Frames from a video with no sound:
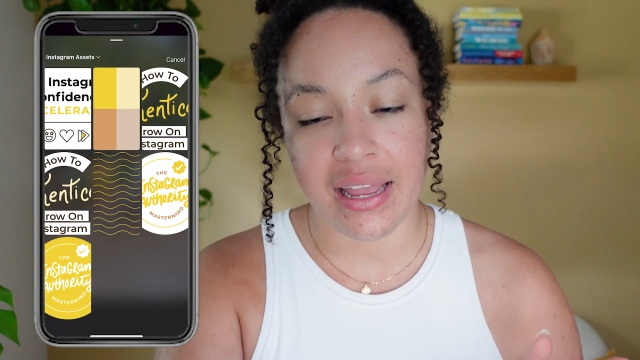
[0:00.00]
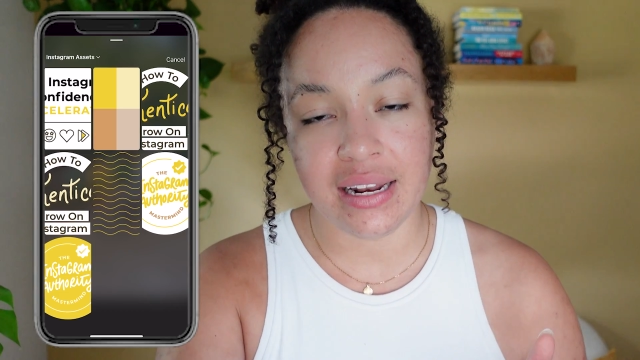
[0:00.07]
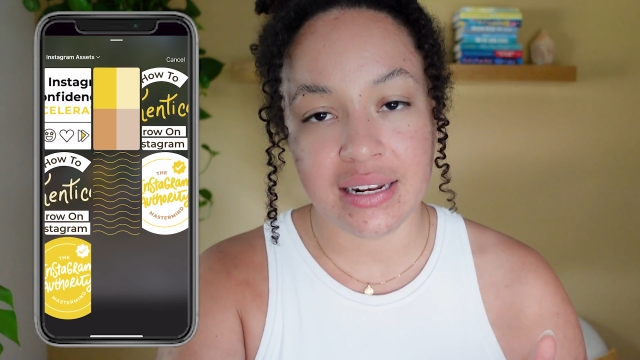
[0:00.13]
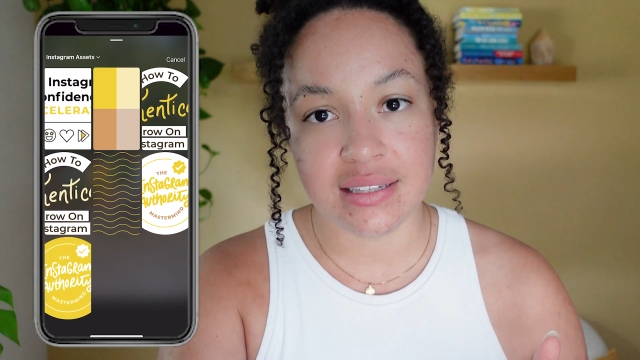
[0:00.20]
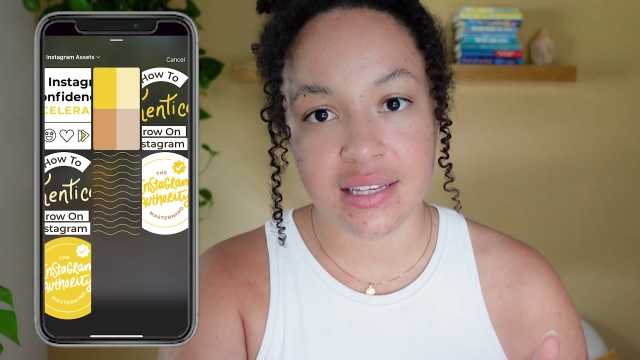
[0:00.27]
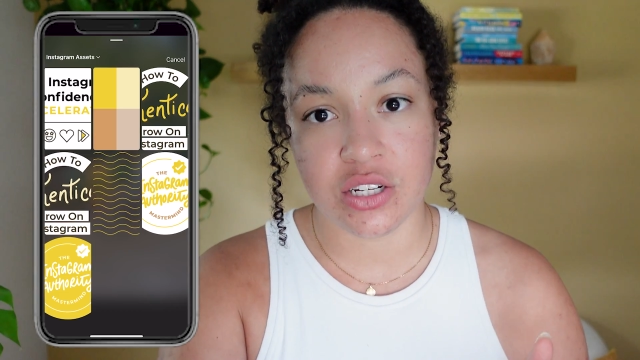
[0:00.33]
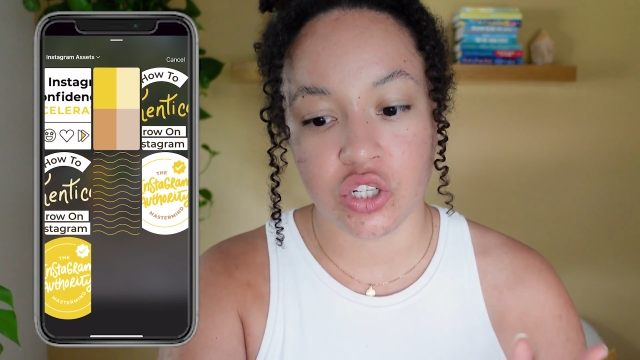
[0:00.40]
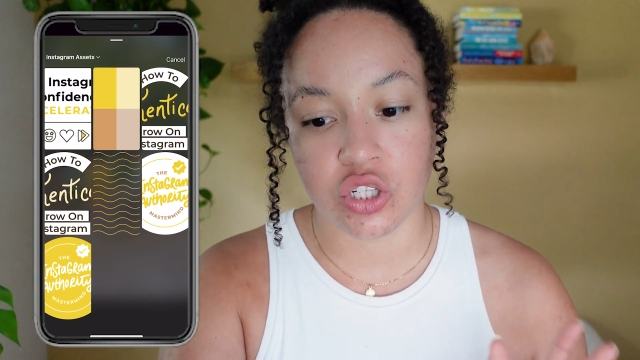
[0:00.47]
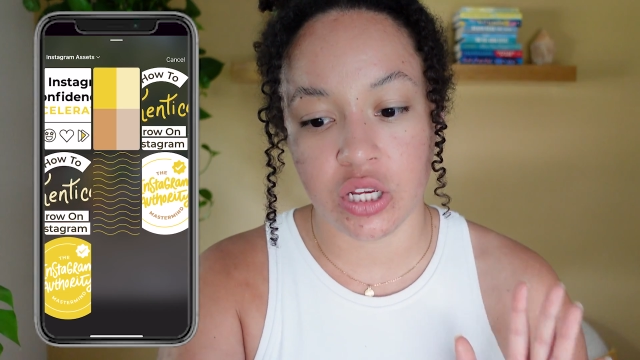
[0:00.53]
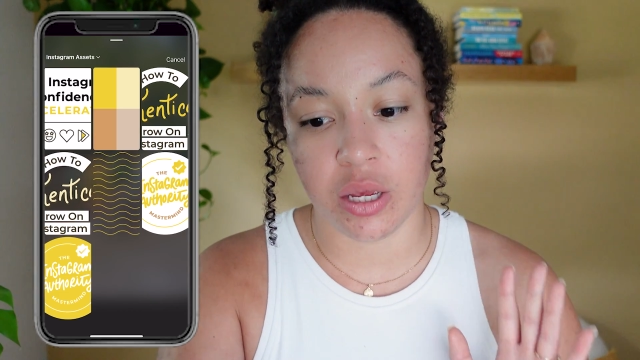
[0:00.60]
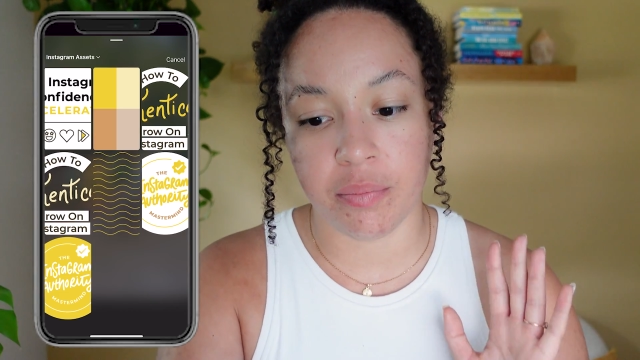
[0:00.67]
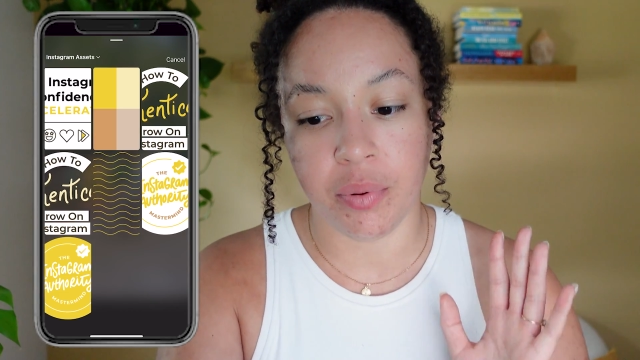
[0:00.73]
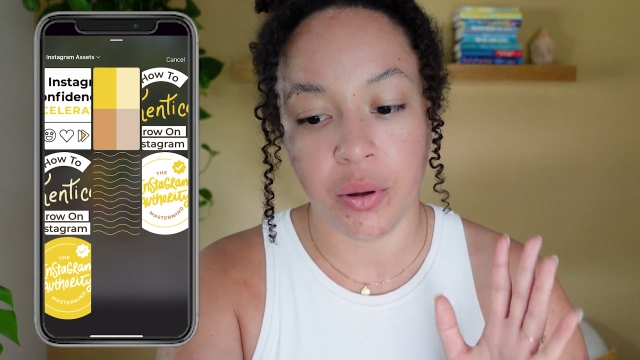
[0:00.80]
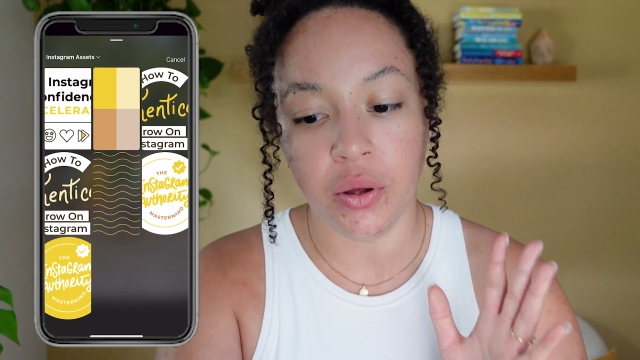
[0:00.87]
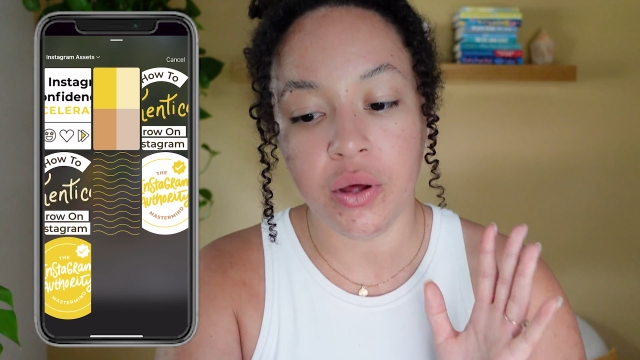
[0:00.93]
can essentially
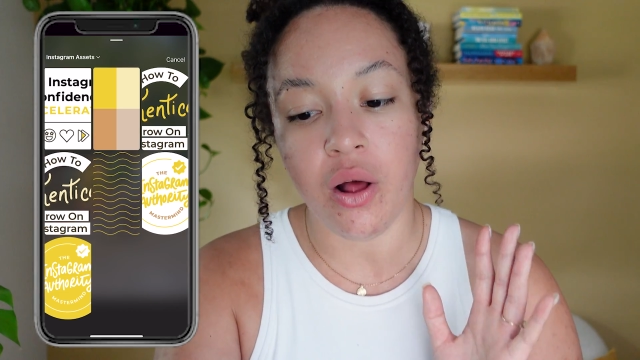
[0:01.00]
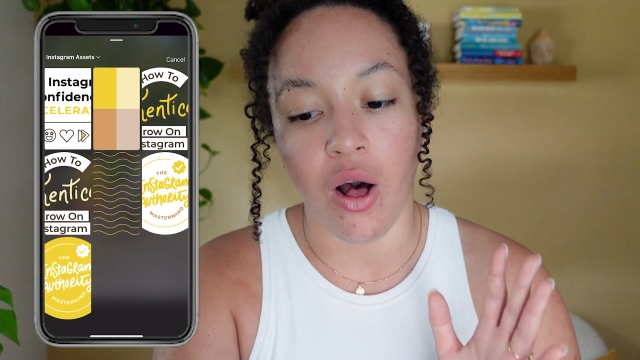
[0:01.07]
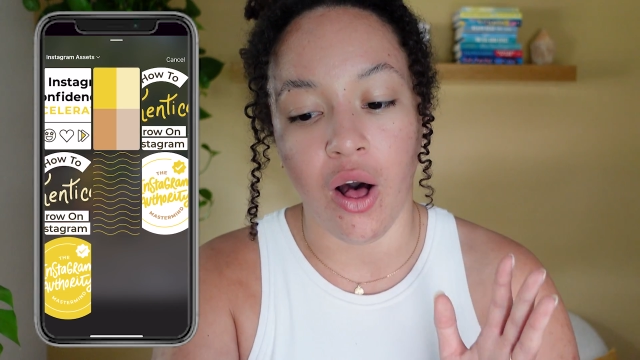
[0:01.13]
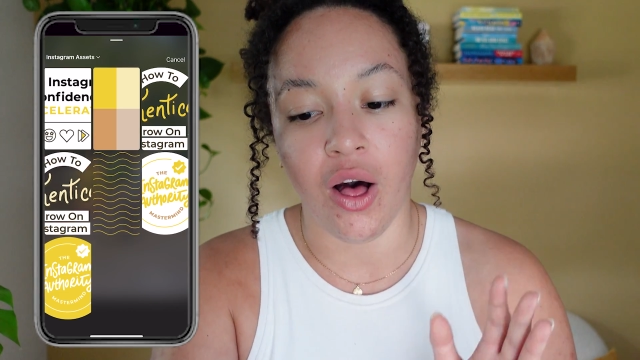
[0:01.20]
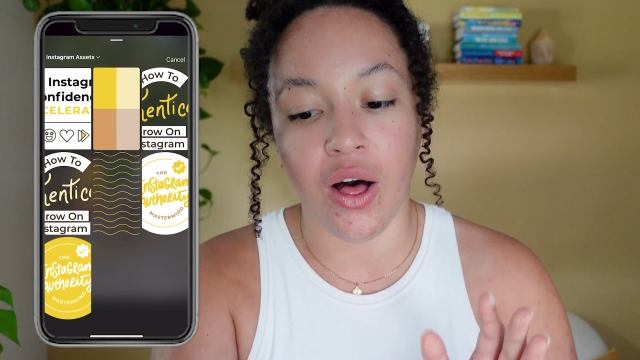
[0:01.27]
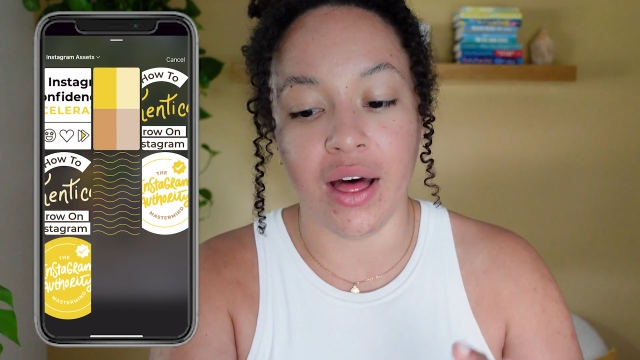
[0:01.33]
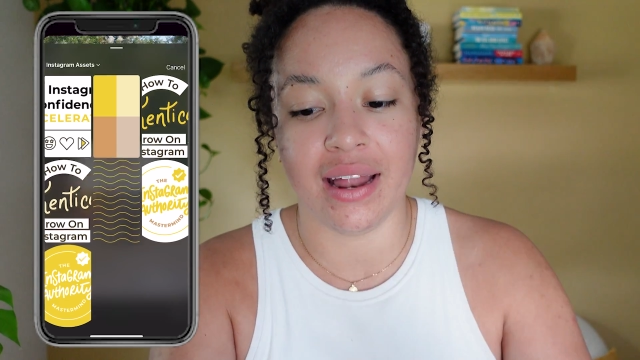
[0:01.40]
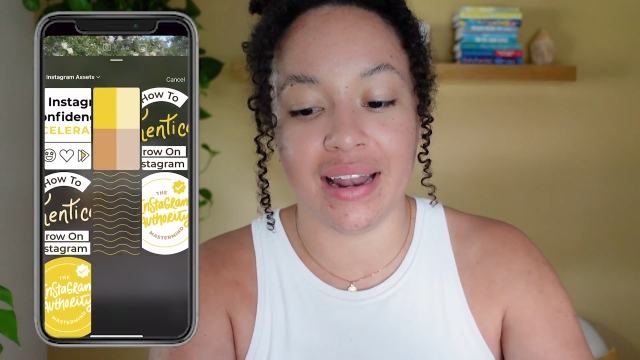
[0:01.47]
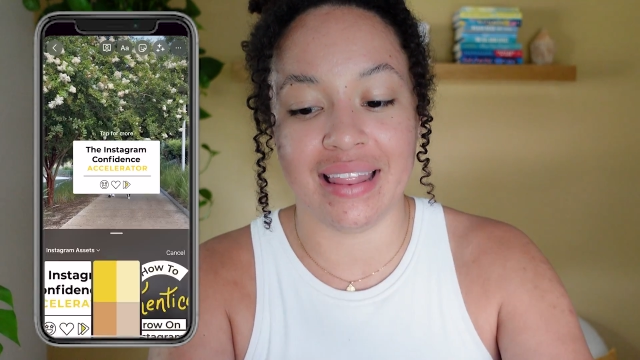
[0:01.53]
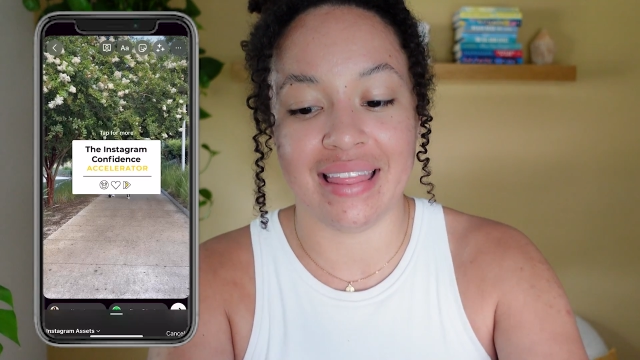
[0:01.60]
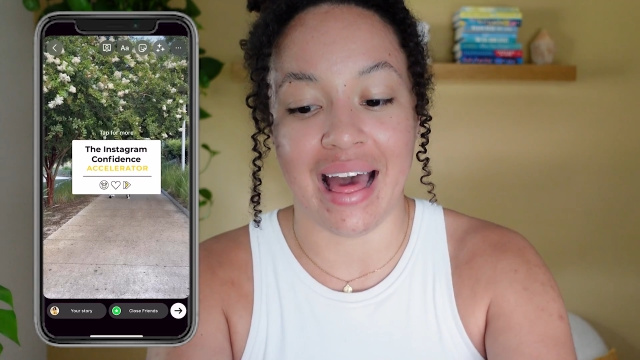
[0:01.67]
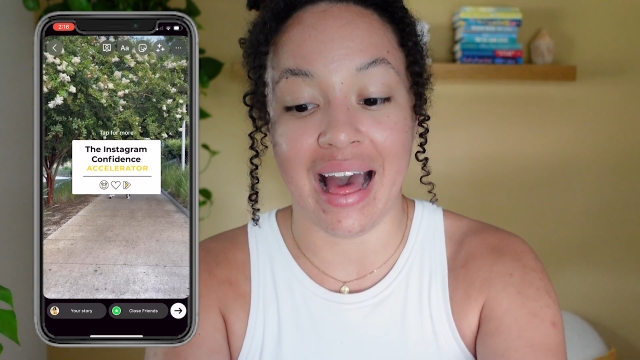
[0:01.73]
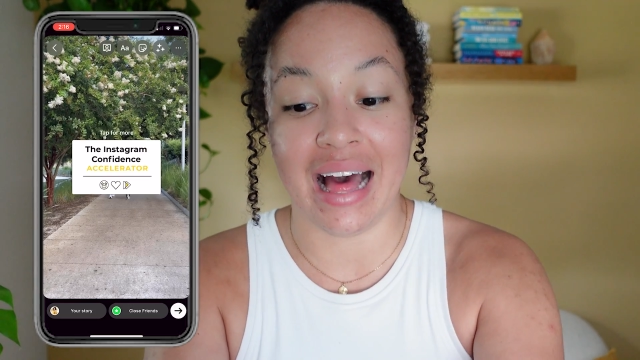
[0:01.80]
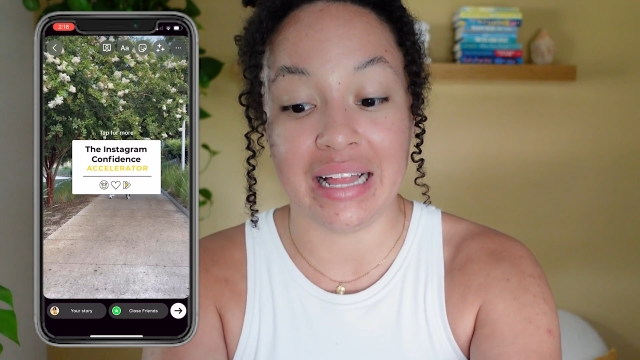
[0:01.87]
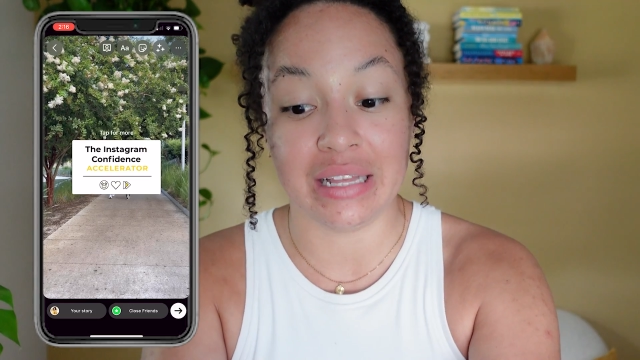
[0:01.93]
put on
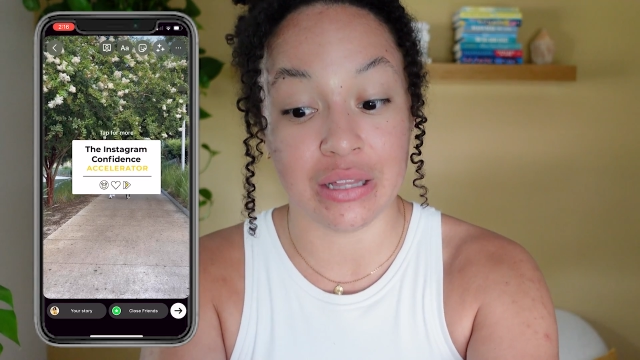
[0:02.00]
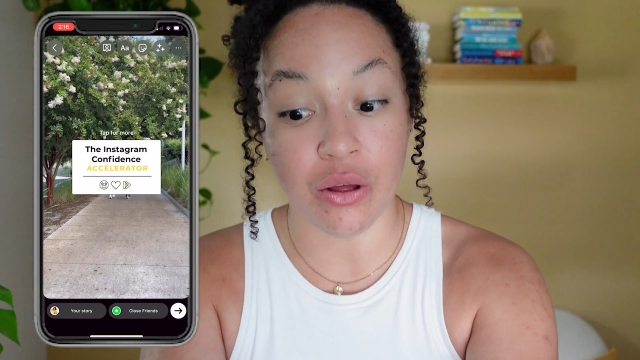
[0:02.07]
that